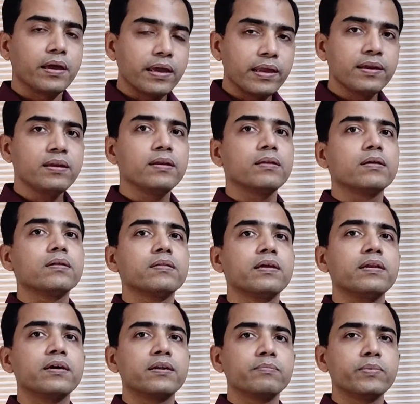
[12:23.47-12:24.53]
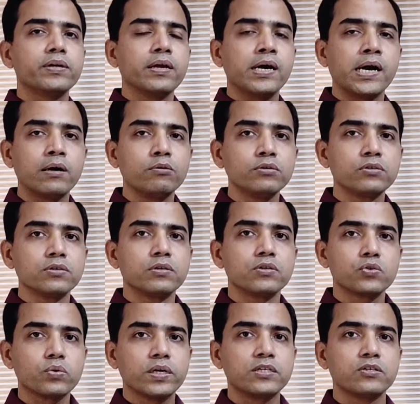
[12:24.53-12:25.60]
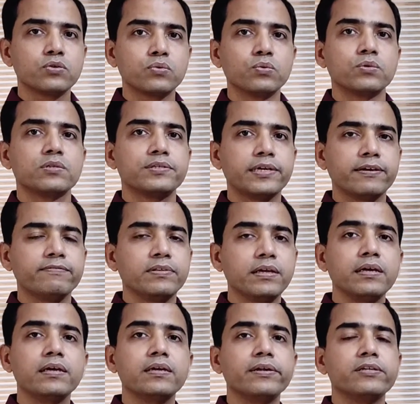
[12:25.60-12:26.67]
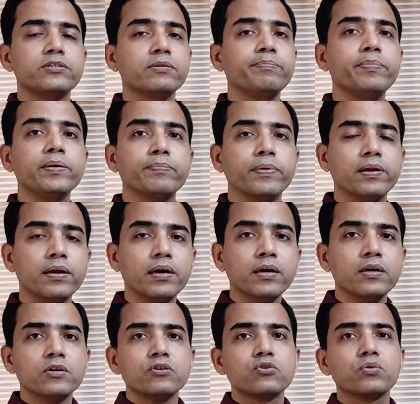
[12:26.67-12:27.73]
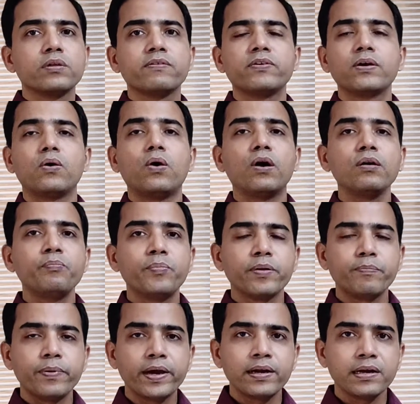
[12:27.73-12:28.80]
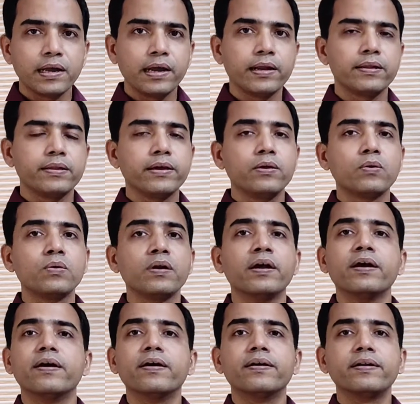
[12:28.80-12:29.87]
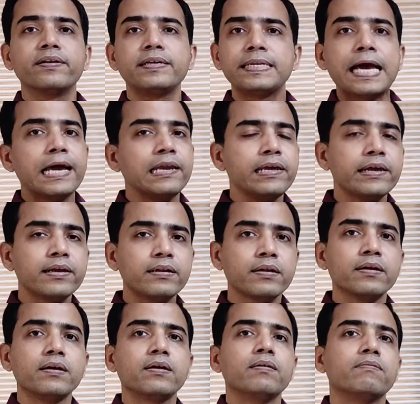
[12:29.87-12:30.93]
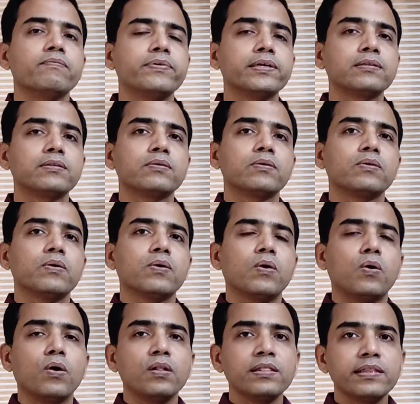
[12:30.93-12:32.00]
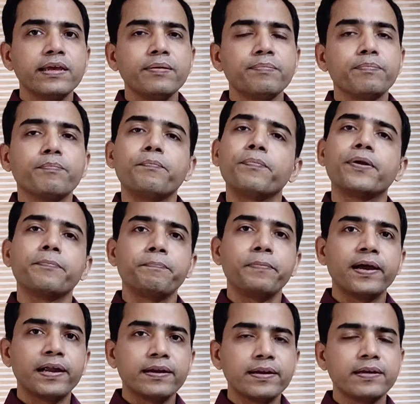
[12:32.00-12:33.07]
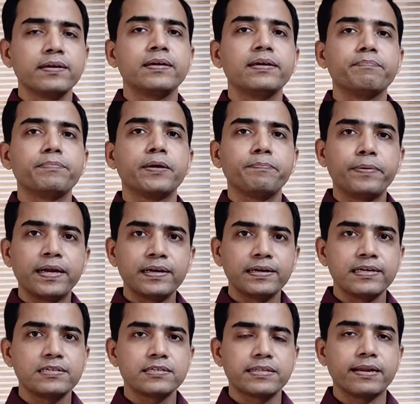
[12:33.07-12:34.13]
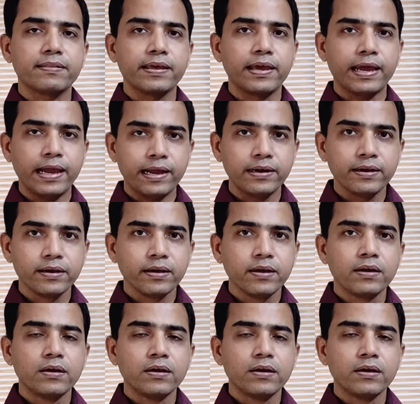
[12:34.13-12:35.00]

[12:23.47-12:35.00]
in the Nariman House so as to save the innocent people. So they were all prepared and they could retaliate with all the preparedness that they had